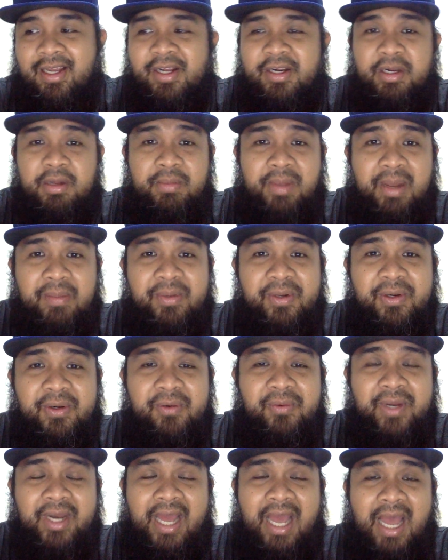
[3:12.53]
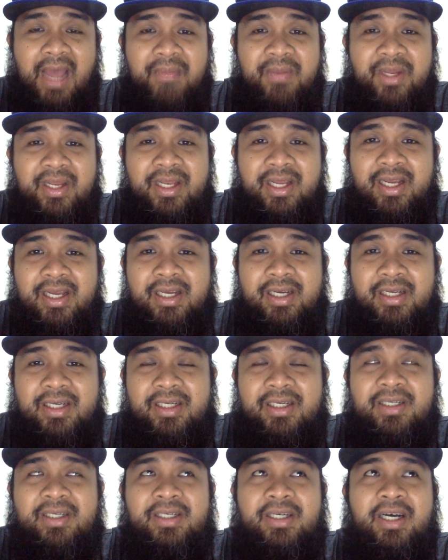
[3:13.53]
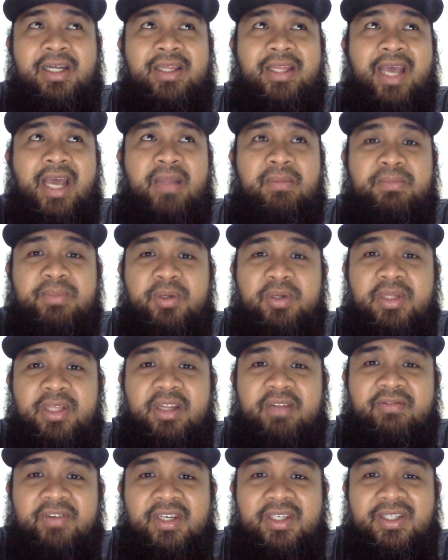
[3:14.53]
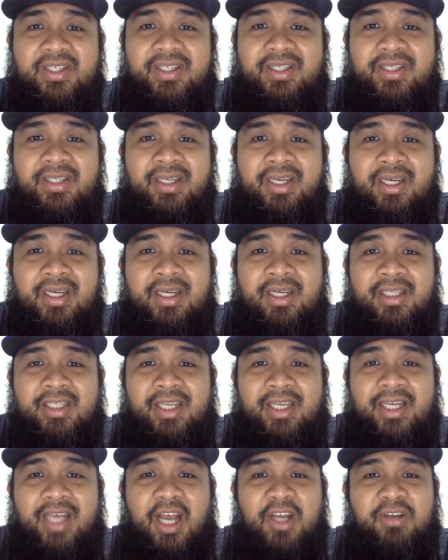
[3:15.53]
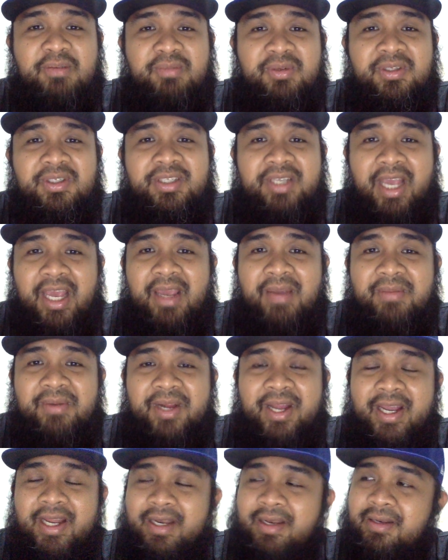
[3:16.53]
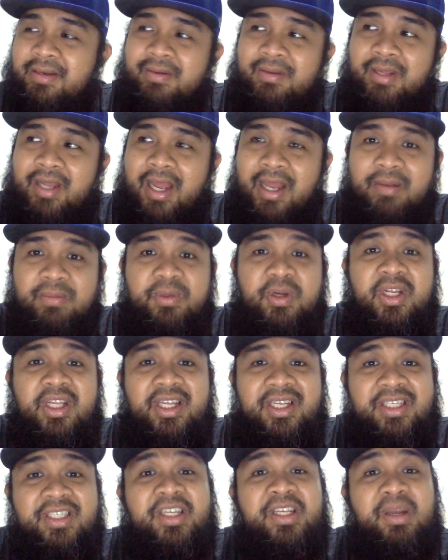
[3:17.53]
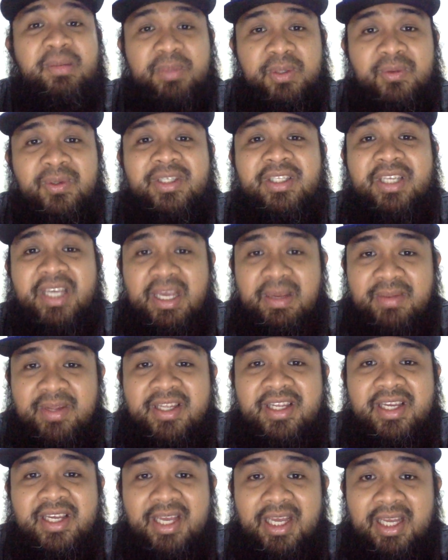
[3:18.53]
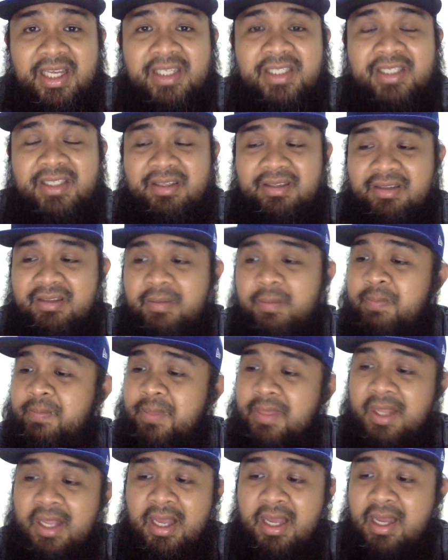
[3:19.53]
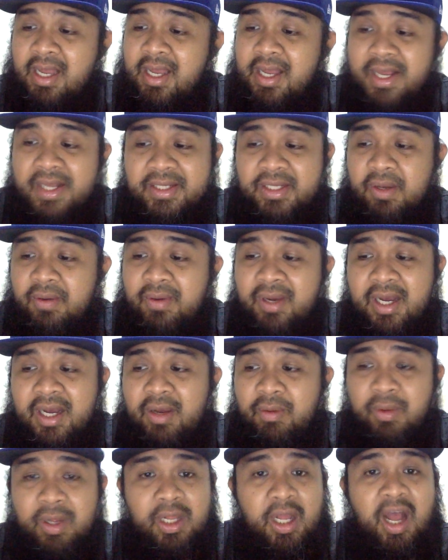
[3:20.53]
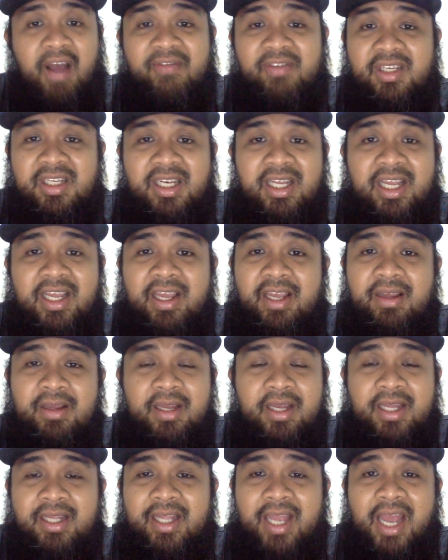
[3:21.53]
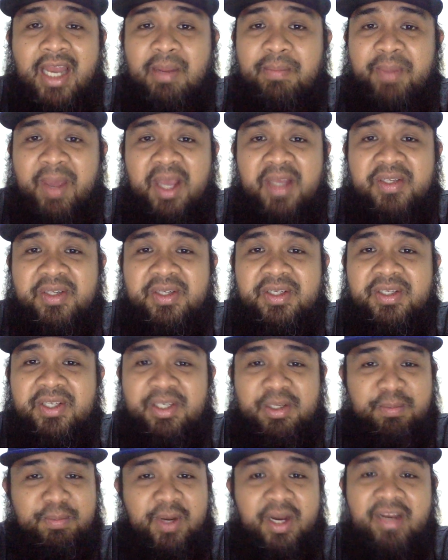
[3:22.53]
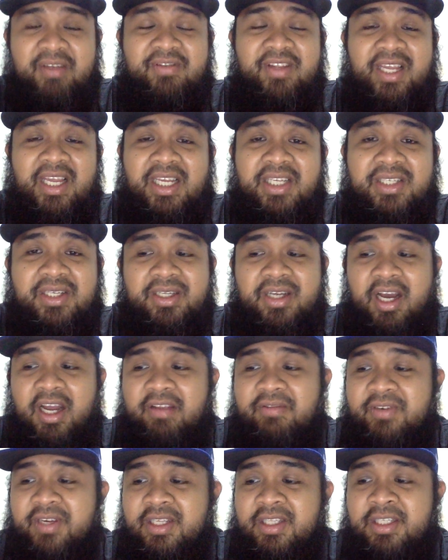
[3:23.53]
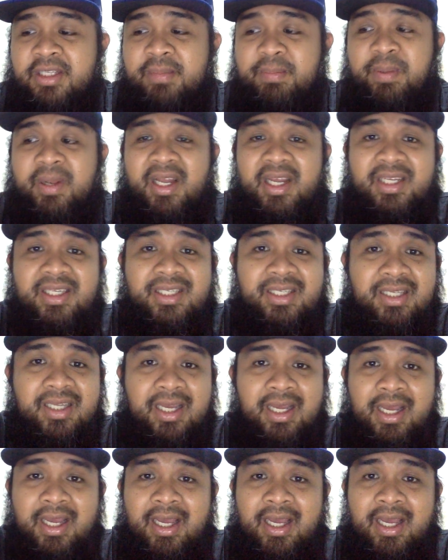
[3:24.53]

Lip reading: Remember what happened on that Brooklyn versus Chicago Bulls game, right? And Brooklyn is the number one team in the East. So, well, obviously, Indiana Pacers is a part of the Eastern Conference. Plus,